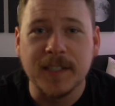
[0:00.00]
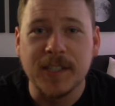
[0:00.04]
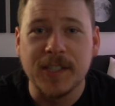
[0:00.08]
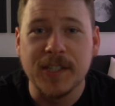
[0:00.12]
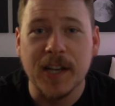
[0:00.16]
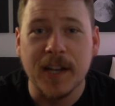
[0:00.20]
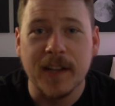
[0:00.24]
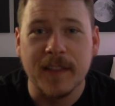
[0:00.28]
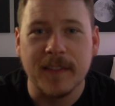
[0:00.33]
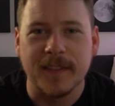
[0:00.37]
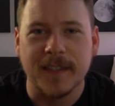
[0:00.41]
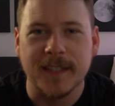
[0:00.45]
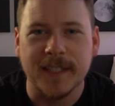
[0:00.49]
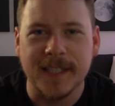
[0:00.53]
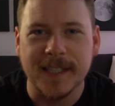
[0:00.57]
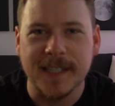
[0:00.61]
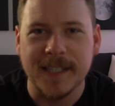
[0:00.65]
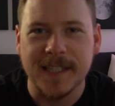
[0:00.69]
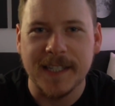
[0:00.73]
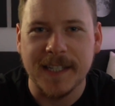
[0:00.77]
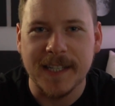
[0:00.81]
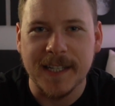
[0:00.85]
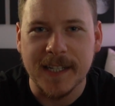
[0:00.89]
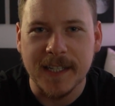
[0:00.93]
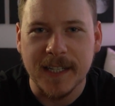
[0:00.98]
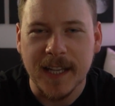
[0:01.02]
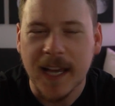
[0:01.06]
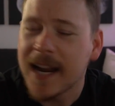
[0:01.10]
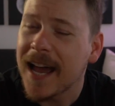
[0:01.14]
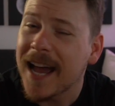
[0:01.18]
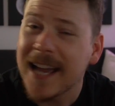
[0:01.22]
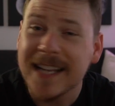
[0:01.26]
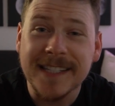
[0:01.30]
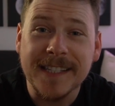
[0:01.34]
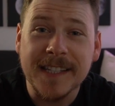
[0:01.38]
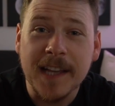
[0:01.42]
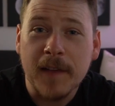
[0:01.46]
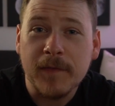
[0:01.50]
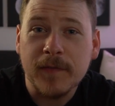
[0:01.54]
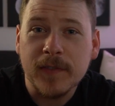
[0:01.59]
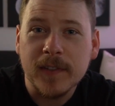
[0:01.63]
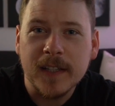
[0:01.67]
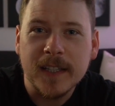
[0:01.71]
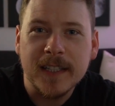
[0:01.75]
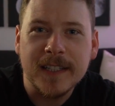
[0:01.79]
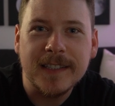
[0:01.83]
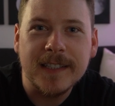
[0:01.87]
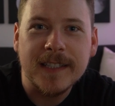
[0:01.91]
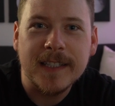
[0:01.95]
done the deed, and I
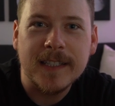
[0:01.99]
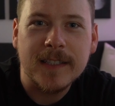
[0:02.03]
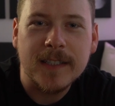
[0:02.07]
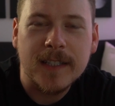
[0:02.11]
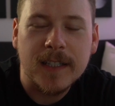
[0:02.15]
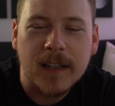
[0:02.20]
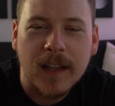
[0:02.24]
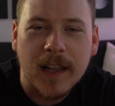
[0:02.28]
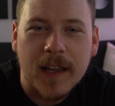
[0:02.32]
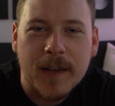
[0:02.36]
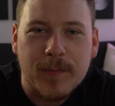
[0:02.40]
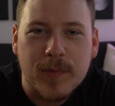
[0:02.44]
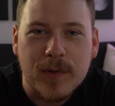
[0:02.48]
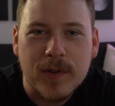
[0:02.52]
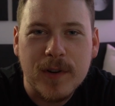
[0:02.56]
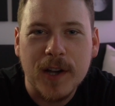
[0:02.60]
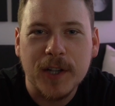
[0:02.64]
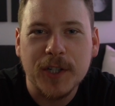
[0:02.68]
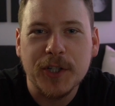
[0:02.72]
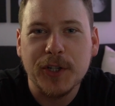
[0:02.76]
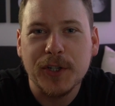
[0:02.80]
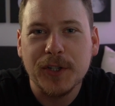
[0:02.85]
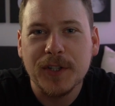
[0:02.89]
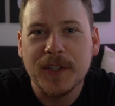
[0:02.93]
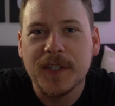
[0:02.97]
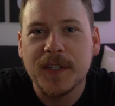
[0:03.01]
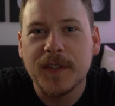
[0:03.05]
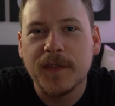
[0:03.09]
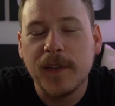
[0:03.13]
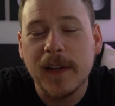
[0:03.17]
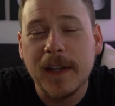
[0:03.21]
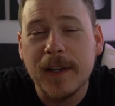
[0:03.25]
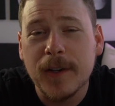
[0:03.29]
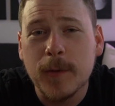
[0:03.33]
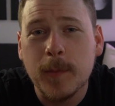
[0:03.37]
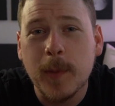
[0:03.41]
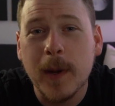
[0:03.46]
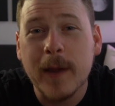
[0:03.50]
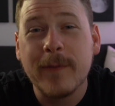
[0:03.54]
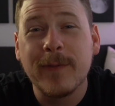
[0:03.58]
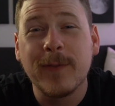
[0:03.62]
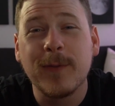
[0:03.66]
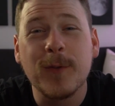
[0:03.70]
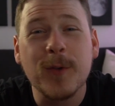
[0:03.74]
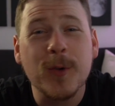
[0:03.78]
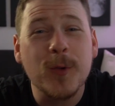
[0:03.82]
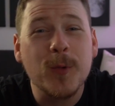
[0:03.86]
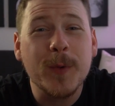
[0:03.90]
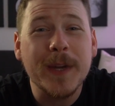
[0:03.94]
definitely didn't delay production of this video by
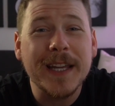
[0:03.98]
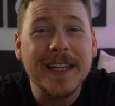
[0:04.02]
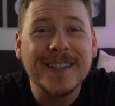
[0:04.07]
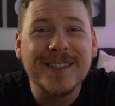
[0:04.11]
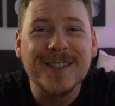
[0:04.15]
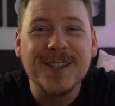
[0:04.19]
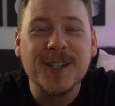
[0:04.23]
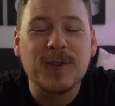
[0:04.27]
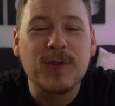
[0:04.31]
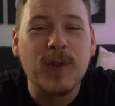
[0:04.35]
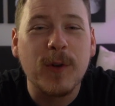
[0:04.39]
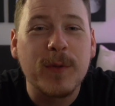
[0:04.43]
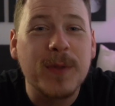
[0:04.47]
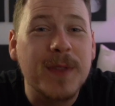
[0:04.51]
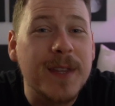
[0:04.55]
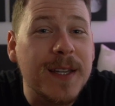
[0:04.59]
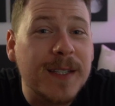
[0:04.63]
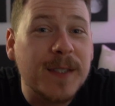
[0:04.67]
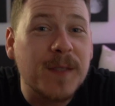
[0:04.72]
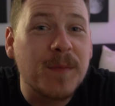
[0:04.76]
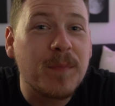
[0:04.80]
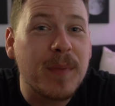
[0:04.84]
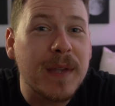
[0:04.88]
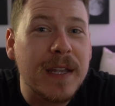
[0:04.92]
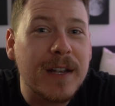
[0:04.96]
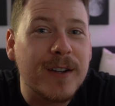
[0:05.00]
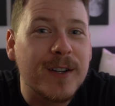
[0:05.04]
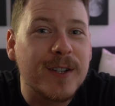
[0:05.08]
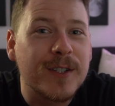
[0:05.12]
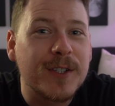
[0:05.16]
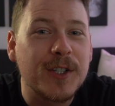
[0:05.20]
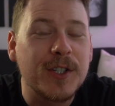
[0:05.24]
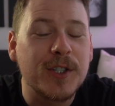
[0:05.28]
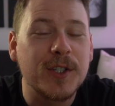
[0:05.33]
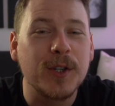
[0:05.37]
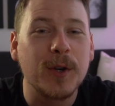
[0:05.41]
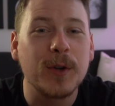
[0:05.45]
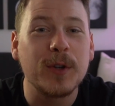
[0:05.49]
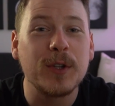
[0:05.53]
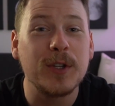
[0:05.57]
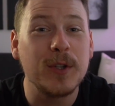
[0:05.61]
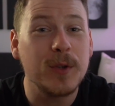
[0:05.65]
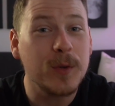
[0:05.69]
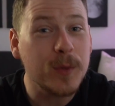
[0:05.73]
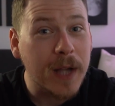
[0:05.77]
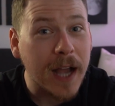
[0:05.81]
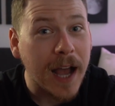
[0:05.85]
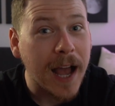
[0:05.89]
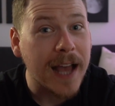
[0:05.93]
4 weeks to grow this beard to show
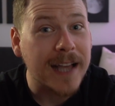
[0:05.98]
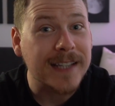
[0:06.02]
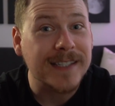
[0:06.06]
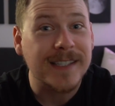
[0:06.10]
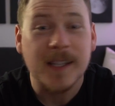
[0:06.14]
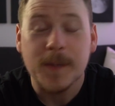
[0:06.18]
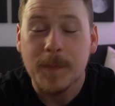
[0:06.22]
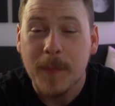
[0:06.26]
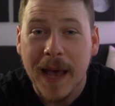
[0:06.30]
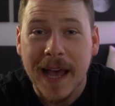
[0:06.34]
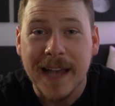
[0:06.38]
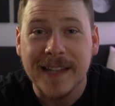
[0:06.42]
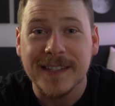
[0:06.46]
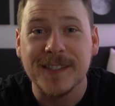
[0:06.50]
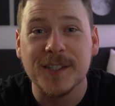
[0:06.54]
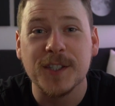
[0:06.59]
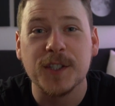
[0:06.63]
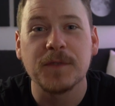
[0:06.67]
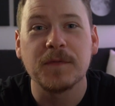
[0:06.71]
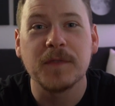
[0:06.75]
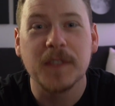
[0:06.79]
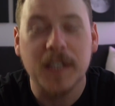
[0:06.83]
you guys the passage of